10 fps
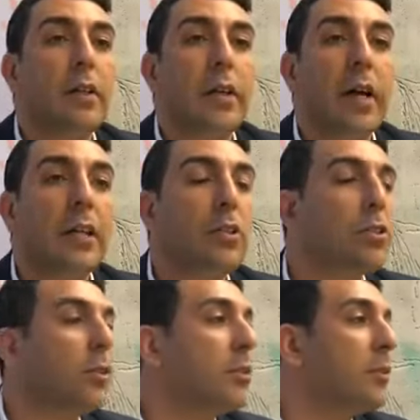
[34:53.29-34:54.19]
how do you
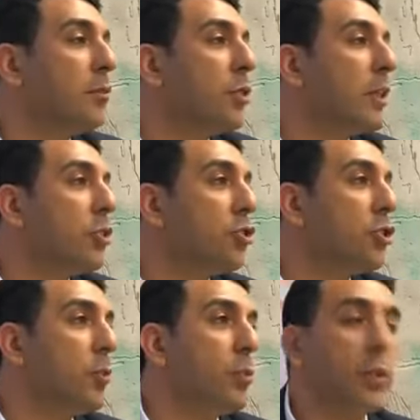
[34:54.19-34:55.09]
start the
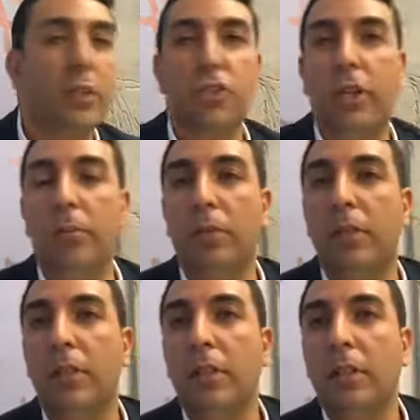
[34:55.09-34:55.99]
relationship with Hashem?
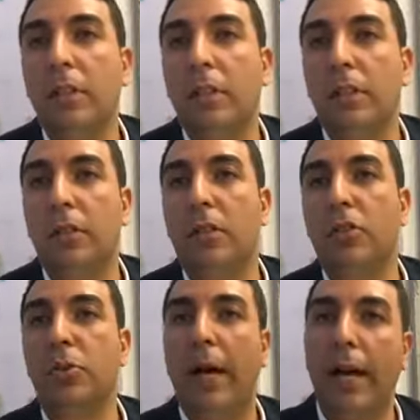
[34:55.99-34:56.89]
It starts
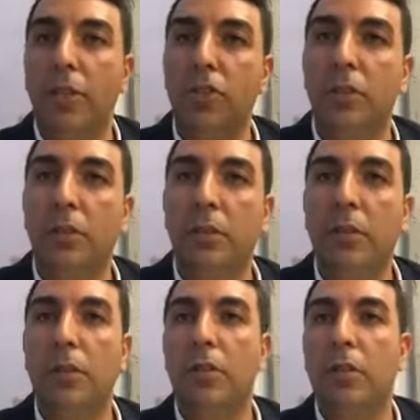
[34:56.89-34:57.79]
with action,
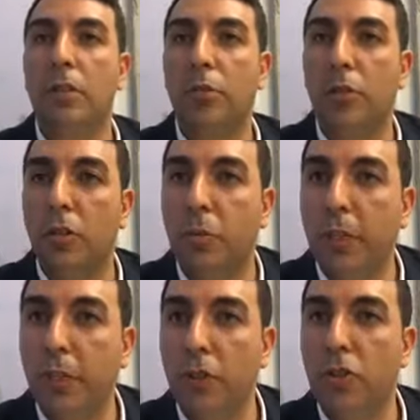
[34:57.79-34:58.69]
starts with
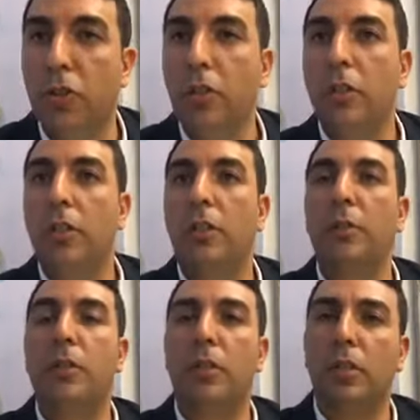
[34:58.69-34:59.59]
speech,
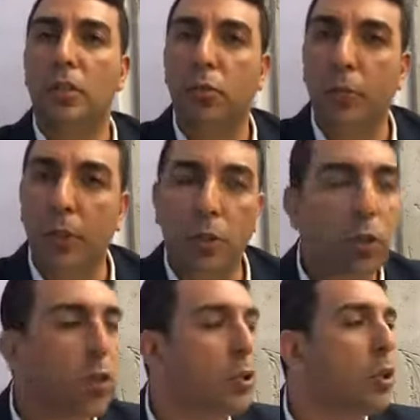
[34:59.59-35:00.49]
starts with
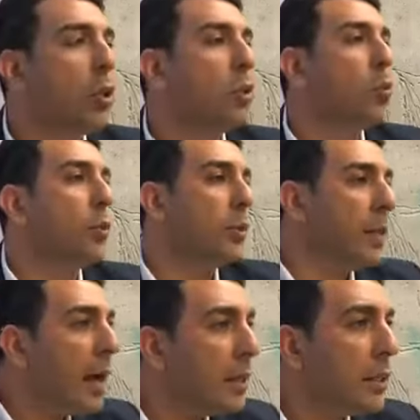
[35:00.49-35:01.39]
midot, with
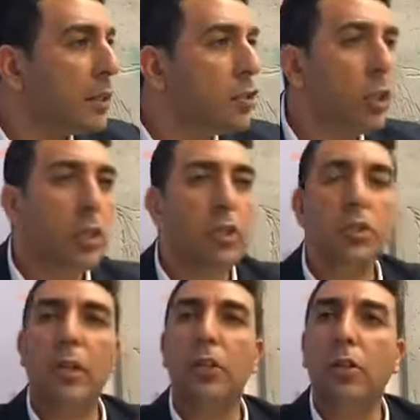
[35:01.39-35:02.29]
knowledge, you
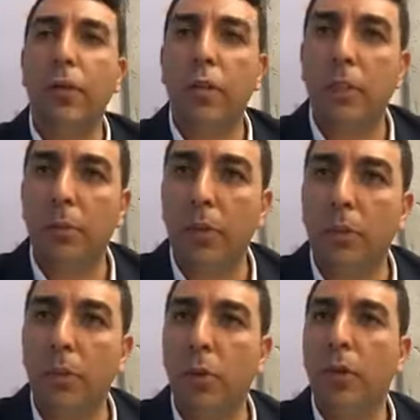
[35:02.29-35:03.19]
start learning a little bit
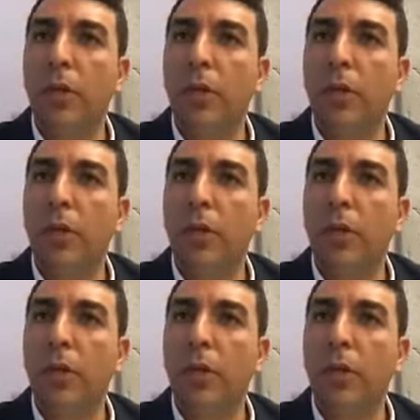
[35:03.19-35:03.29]
more,